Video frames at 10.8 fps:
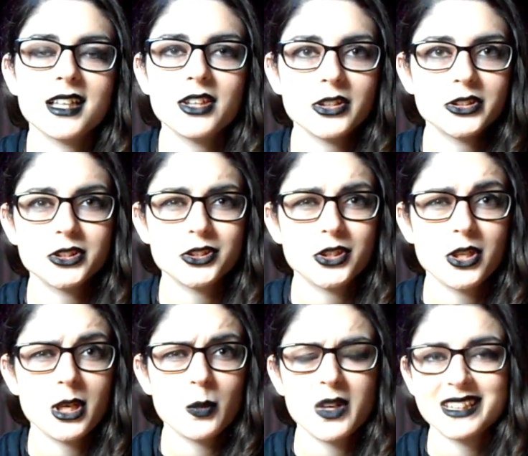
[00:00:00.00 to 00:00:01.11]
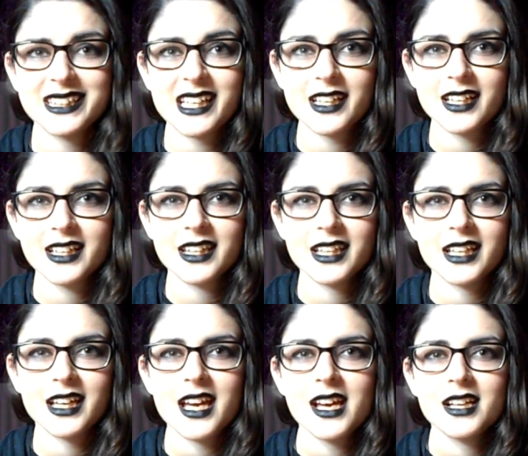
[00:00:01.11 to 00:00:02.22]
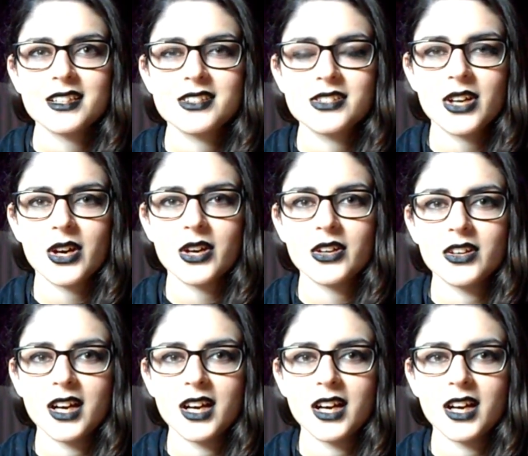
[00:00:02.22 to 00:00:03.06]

I thought I'd do two in one day kind of thing, so,